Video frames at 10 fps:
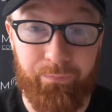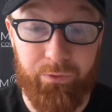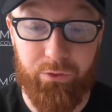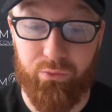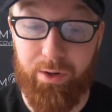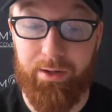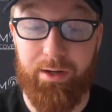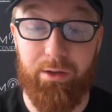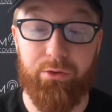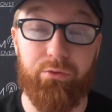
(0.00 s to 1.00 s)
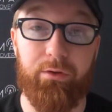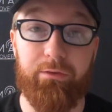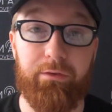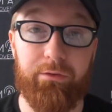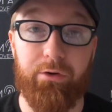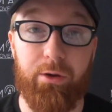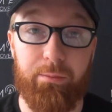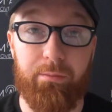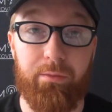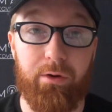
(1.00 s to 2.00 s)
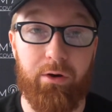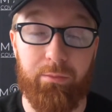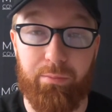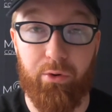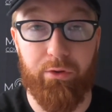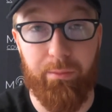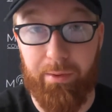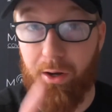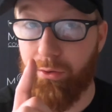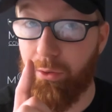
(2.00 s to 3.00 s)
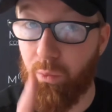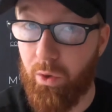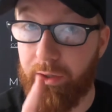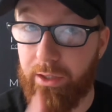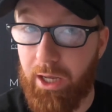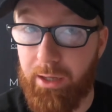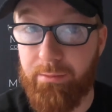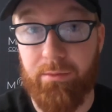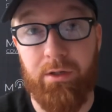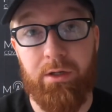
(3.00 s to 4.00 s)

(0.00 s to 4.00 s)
Because right now the Grizzlies are up on Portland by only 1 game.